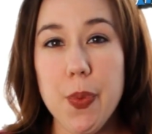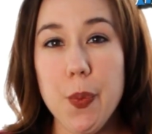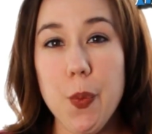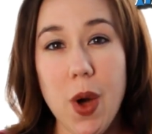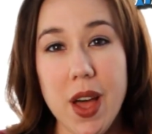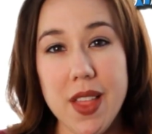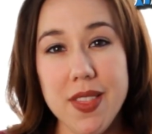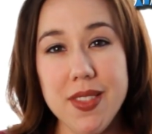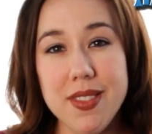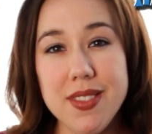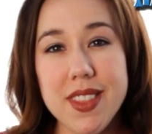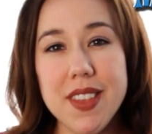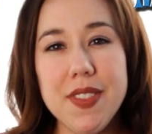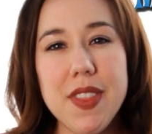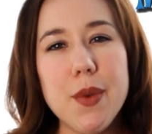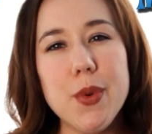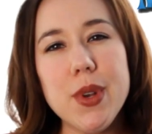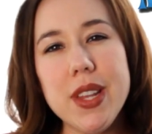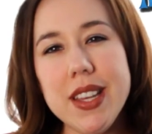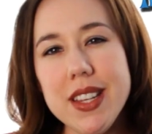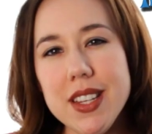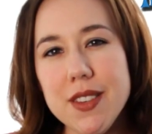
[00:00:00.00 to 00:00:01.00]
One, that they
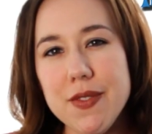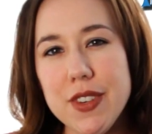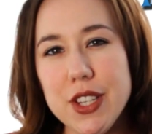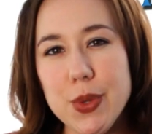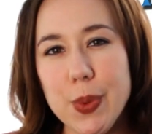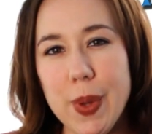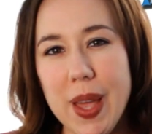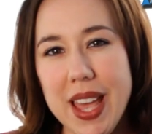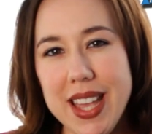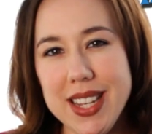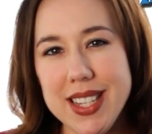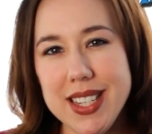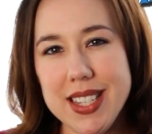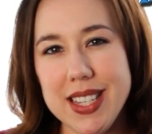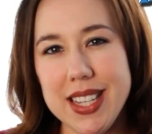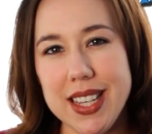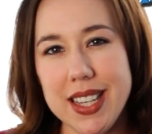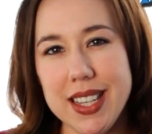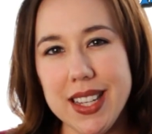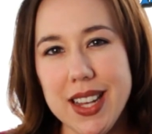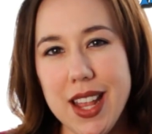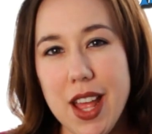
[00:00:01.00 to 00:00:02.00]
were an individual
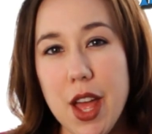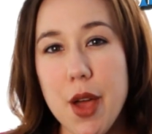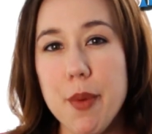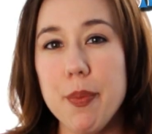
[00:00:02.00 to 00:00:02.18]
entity,